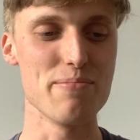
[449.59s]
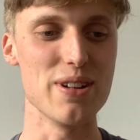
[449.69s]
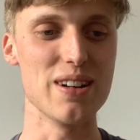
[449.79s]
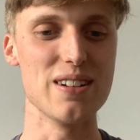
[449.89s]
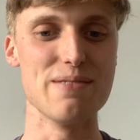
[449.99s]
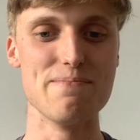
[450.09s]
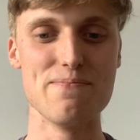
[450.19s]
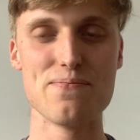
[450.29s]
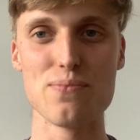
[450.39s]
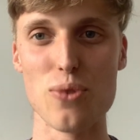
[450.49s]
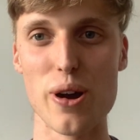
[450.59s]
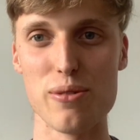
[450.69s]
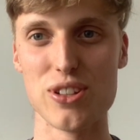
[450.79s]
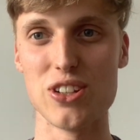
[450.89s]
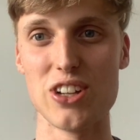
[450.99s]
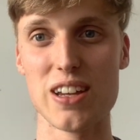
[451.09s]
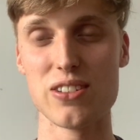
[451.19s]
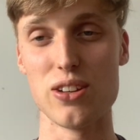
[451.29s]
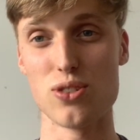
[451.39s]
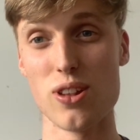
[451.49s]
But what I would
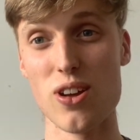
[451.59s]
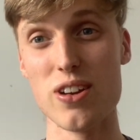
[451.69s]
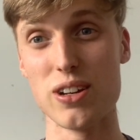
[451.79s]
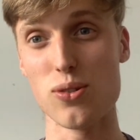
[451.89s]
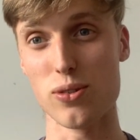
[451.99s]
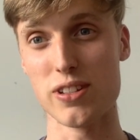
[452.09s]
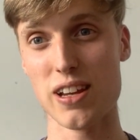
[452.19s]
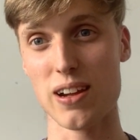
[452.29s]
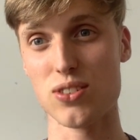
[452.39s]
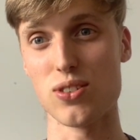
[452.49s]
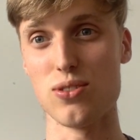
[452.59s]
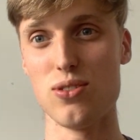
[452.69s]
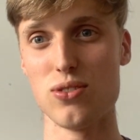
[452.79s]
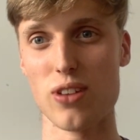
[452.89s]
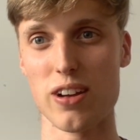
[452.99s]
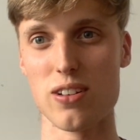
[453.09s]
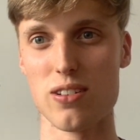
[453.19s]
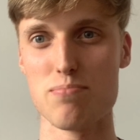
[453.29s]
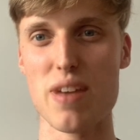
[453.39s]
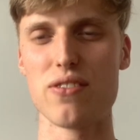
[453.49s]
suggest is learn in context. So use like
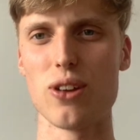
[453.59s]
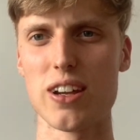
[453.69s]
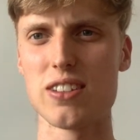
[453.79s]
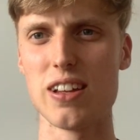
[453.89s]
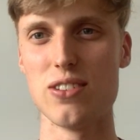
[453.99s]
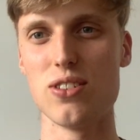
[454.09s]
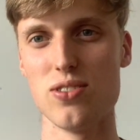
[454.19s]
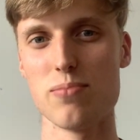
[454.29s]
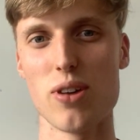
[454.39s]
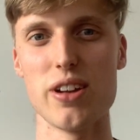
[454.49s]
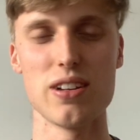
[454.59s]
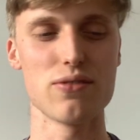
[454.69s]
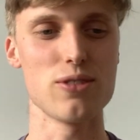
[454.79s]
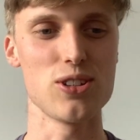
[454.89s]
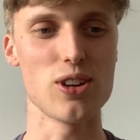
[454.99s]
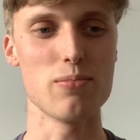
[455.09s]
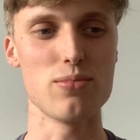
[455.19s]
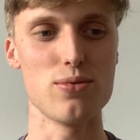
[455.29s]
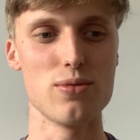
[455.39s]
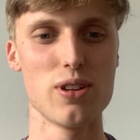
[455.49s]
a method like sentence mining, for
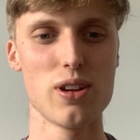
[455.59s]
example,